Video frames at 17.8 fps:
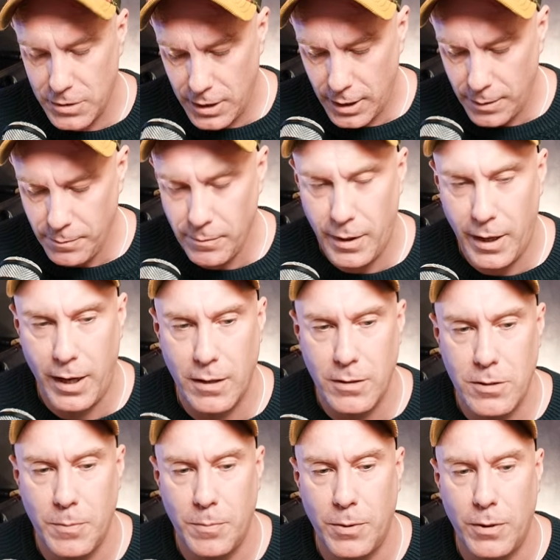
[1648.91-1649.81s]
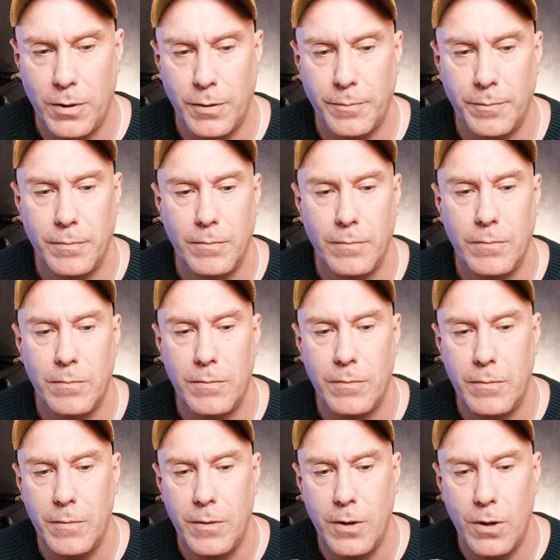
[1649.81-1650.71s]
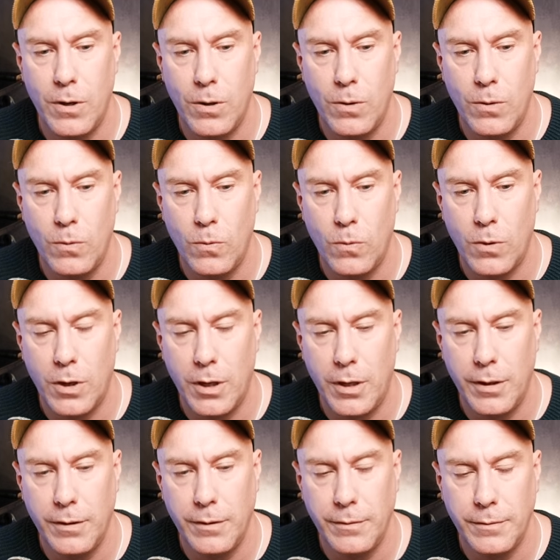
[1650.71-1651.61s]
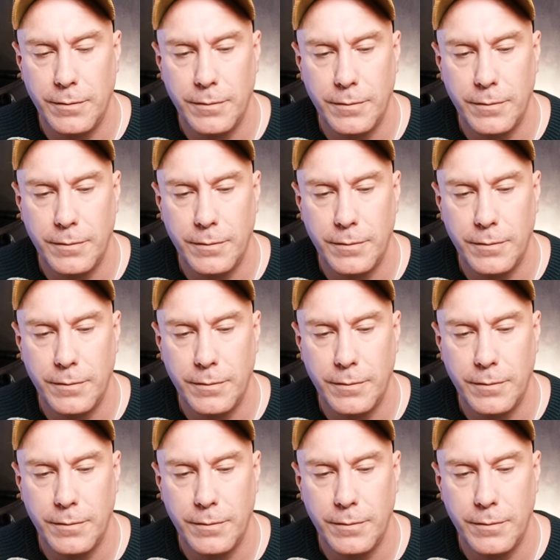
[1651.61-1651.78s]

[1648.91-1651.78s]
Yeah, Ansible node 1